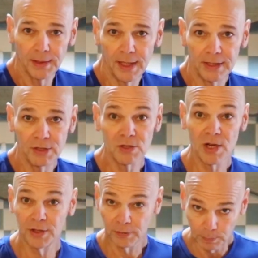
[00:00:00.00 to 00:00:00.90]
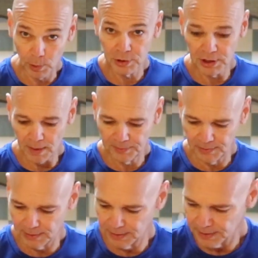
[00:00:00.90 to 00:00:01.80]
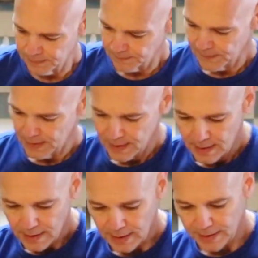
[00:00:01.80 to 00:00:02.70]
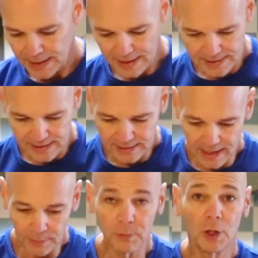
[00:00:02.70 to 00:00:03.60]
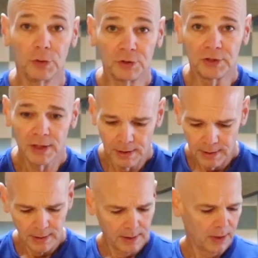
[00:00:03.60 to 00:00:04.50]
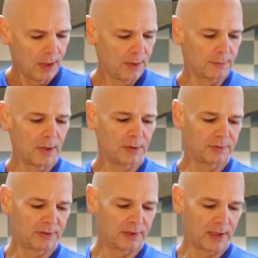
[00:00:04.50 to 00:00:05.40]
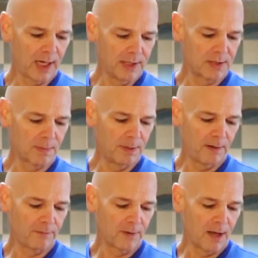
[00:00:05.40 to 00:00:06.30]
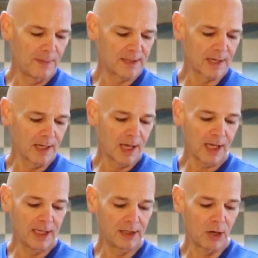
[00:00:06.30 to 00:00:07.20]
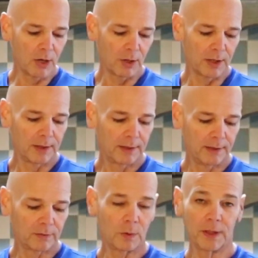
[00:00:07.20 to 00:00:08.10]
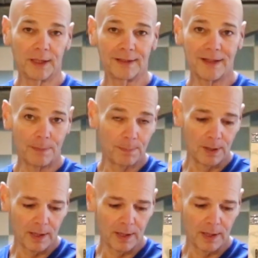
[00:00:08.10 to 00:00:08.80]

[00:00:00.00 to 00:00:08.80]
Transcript: that I used on those pork chops earlier. Now let's get to that roast. On the roast, I use a beef rub. It's a Lucky Dog is what it is, out